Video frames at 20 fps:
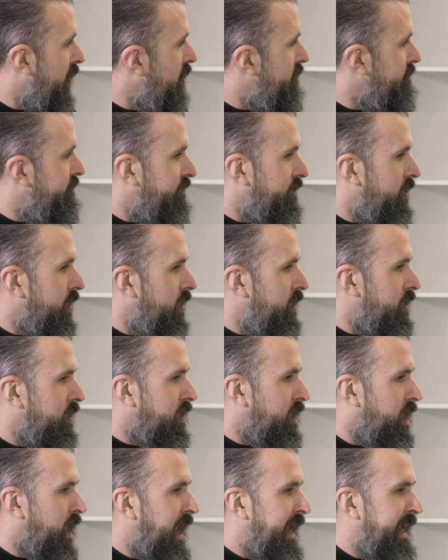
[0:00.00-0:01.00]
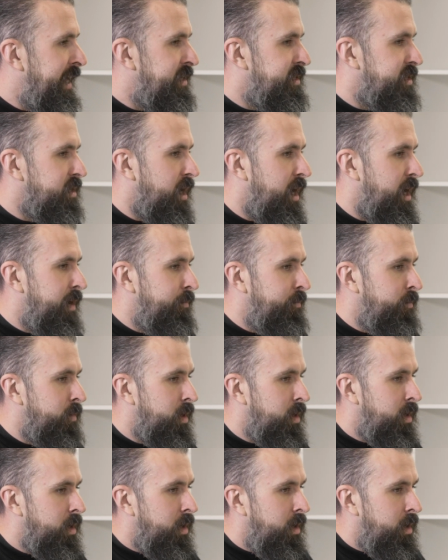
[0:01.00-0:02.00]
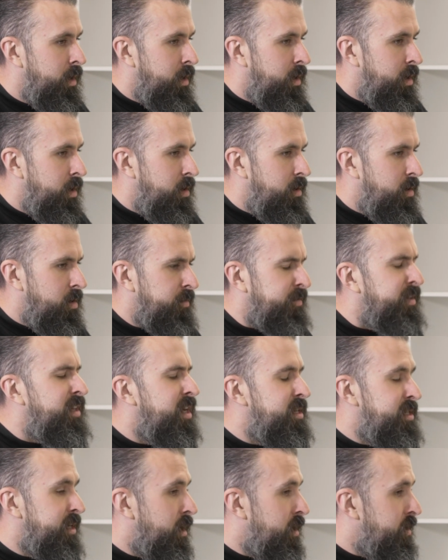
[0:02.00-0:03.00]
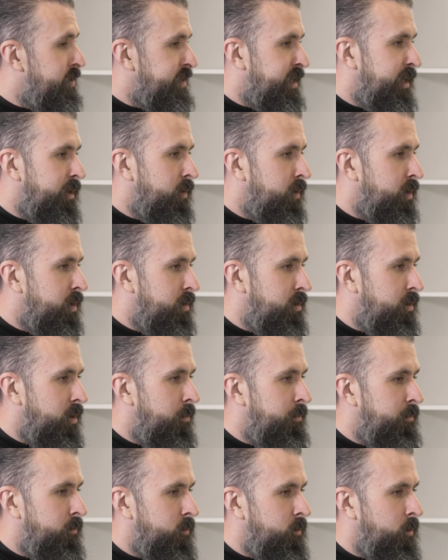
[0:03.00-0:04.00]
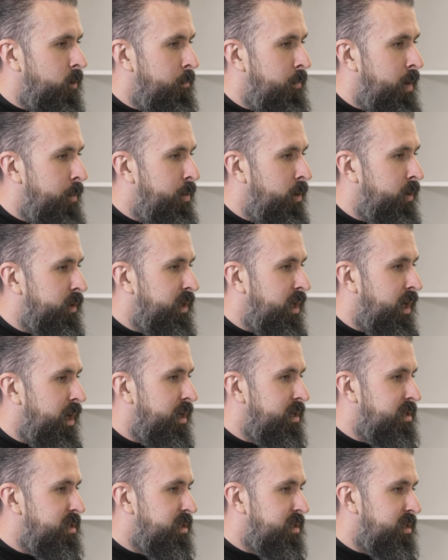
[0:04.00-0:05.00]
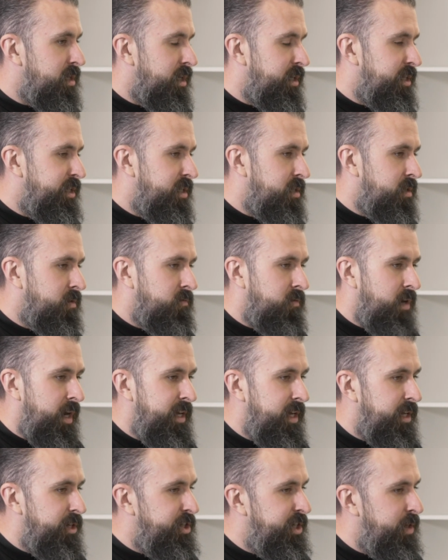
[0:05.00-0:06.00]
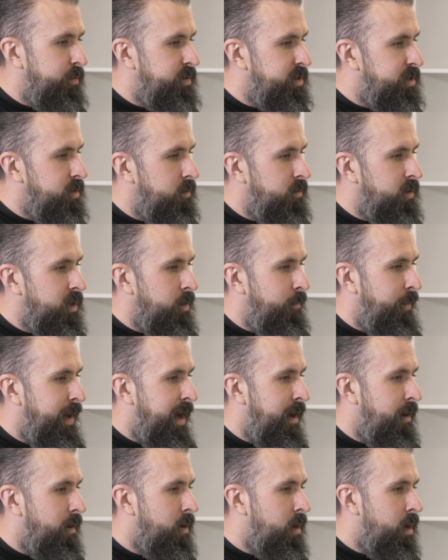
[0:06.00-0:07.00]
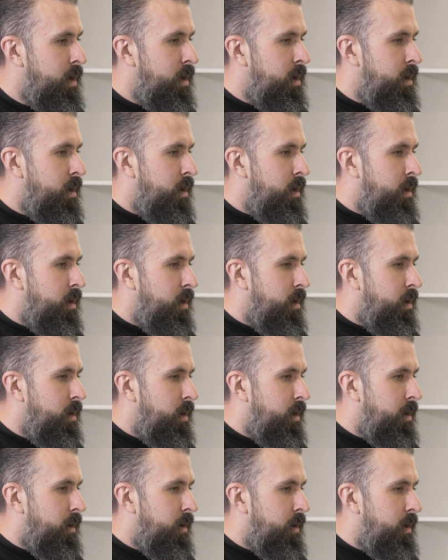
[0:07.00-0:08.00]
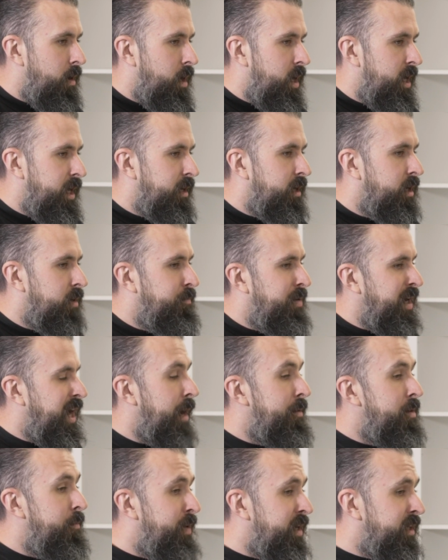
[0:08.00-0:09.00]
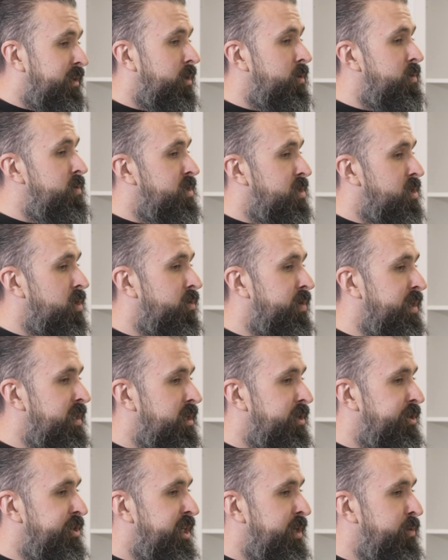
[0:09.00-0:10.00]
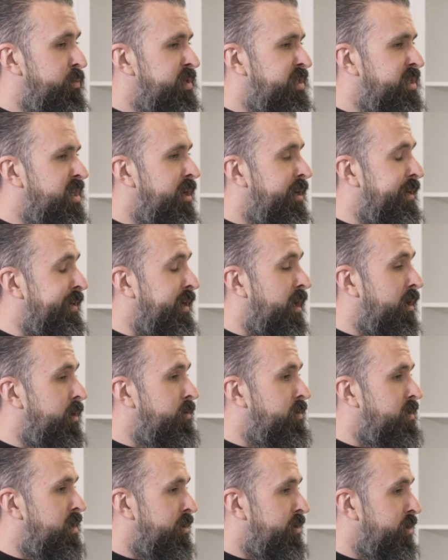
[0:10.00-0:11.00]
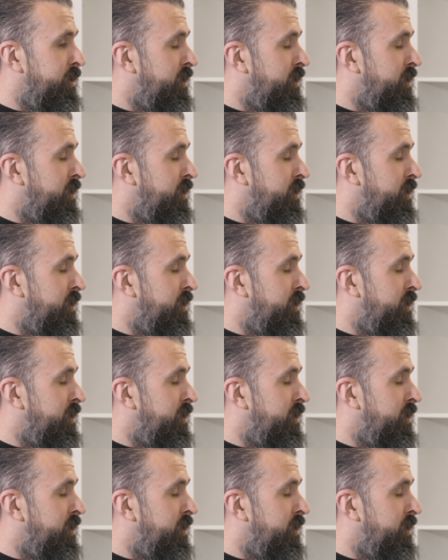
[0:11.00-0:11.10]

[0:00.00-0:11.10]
I had Gizzy Erskine on my podcast, and she's great, and she was talking about, it became a big news story that she was going to go to the